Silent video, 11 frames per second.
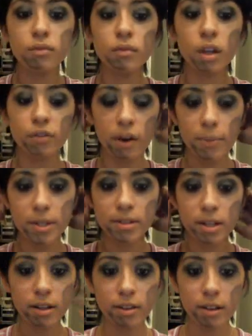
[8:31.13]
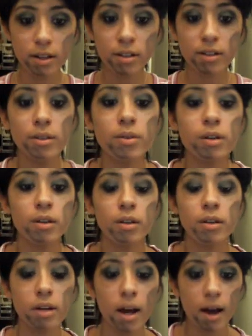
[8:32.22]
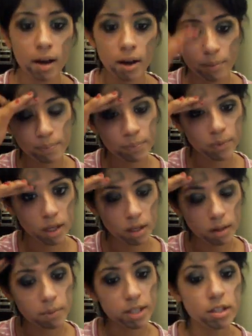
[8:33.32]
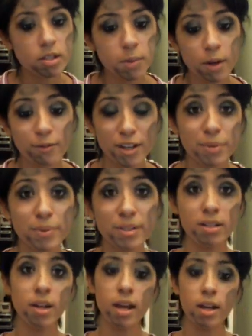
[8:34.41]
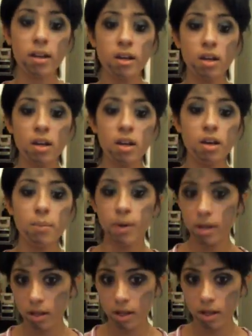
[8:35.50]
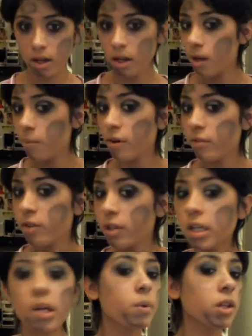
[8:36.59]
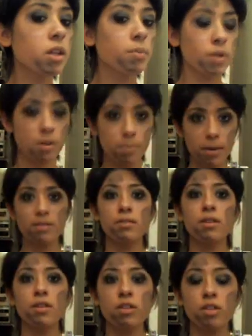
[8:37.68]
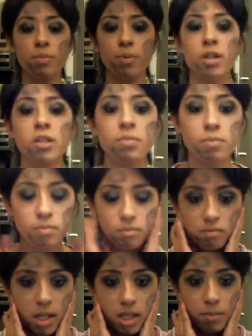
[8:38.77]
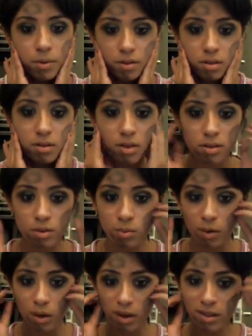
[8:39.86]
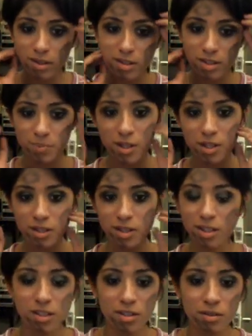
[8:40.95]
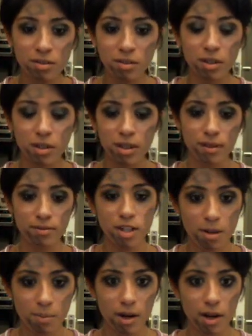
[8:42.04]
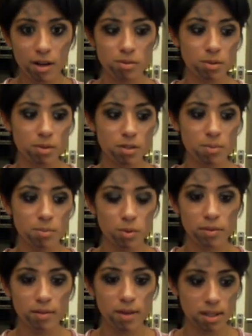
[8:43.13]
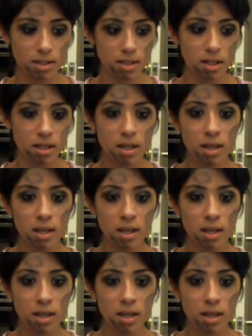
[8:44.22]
If I missed anything, you could message me on Facebook tonight, but I feel like I made that pretty basic. You can put as many bruises as you want. Just make sure that it doesn't look like you have chickenpox or some sort of nasty